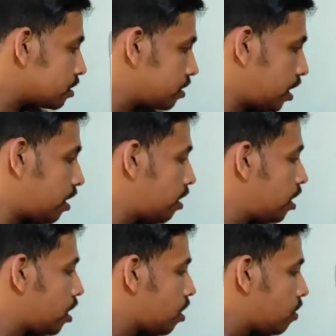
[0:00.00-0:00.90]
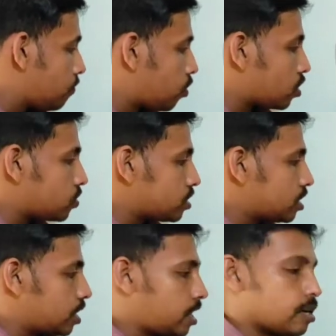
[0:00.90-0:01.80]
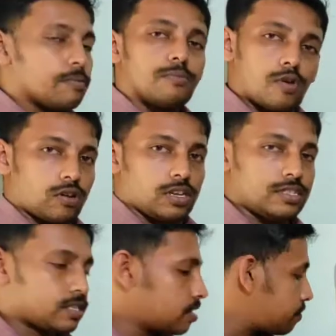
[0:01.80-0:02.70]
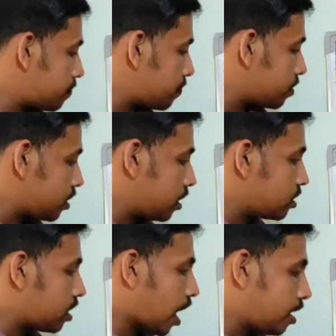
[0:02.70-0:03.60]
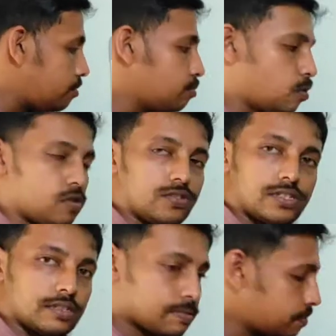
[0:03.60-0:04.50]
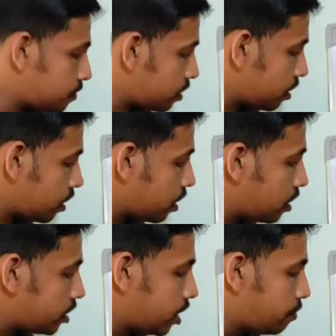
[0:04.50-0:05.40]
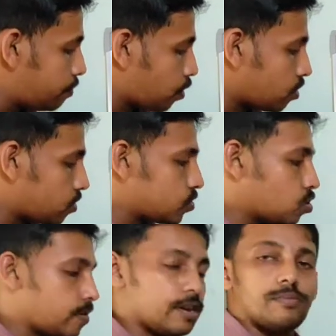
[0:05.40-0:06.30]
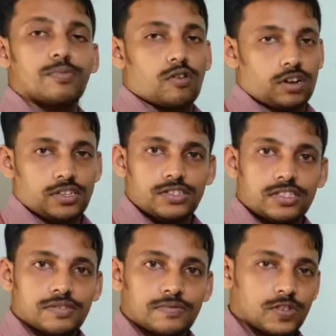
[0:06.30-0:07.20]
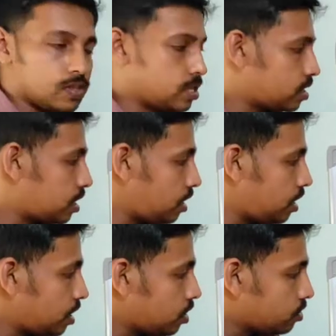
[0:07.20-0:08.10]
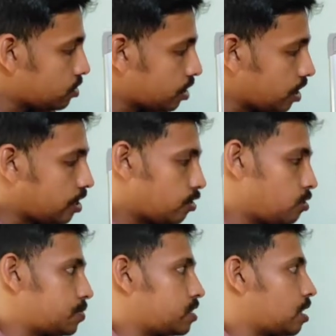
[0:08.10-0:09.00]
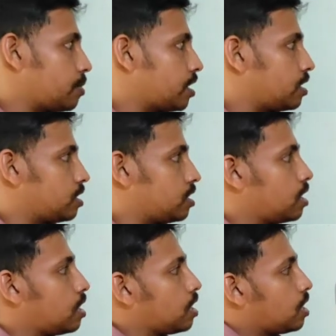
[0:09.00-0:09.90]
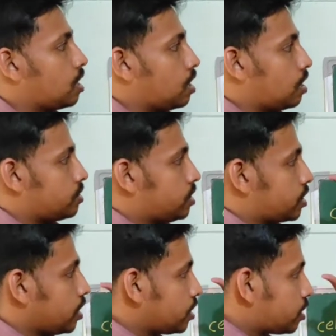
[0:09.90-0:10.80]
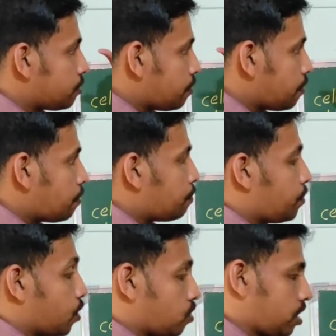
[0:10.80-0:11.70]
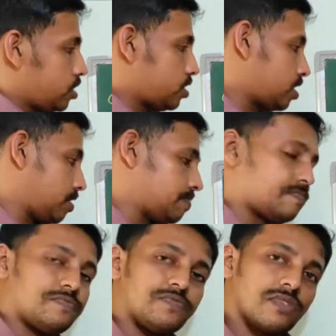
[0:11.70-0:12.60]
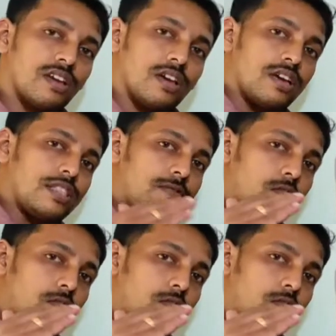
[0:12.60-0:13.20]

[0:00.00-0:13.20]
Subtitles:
They are photosynthetic protist, then slime molds, then protozoan protist. So these are the 3 groups coming under the kingdom Protista. The